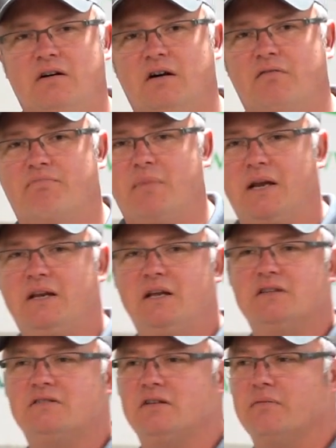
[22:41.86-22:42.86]
of
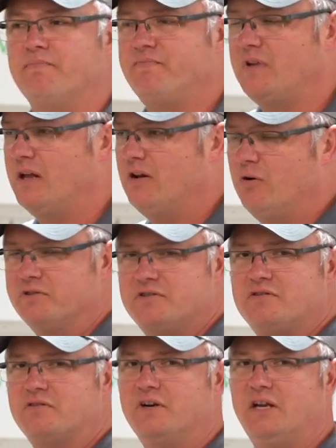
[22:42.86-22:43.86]
magnesium. And
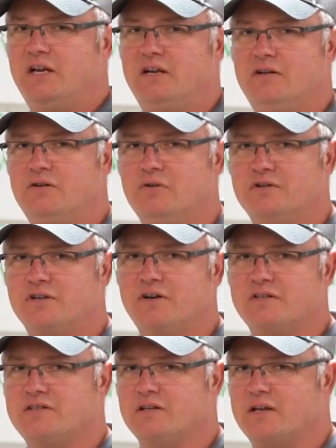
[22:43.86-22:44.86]
those three
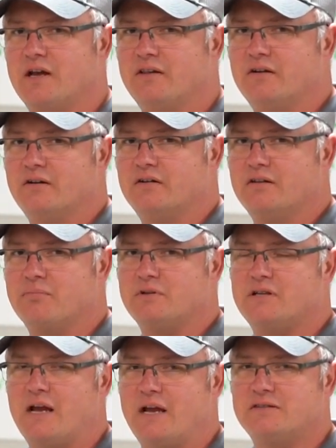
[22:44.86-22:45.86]
nutrients together, the
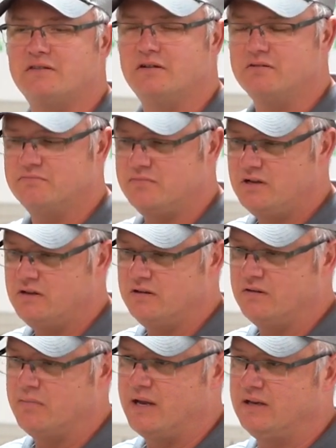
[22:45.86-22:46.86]
potassium,
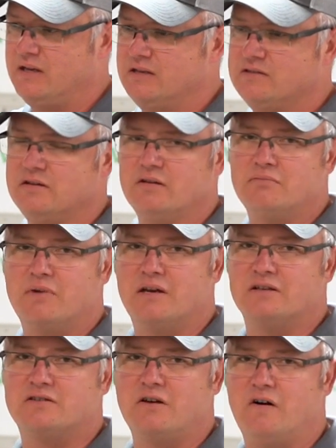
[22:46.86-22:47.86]
the magnesium,
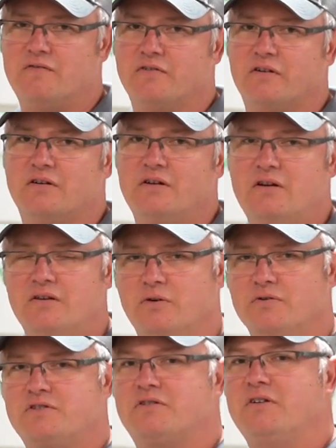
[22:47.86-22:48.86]
and the sulfur,
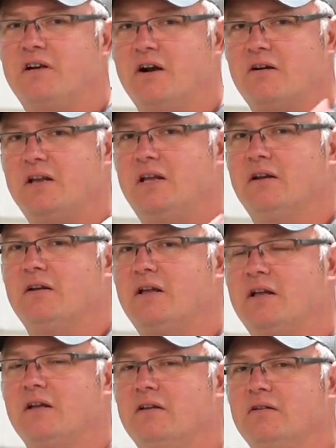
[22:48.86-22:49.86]
those three are needed
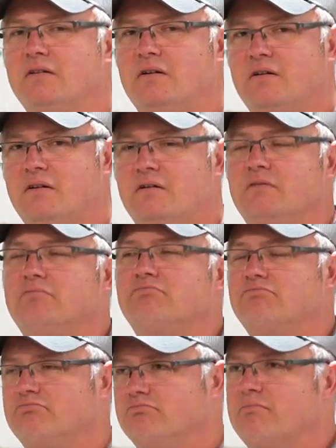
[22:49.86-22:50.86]
in
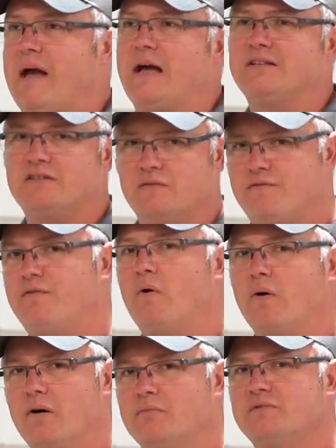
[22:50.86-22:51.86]
massive
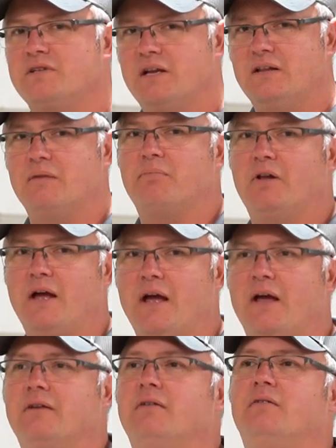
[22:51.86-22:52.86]
forms in the
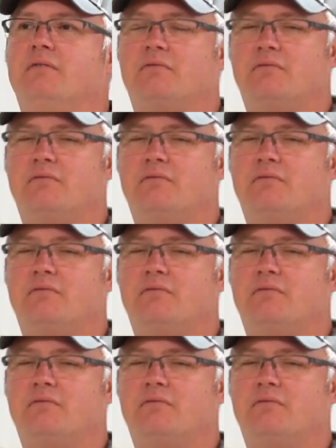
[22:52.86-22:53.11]
plant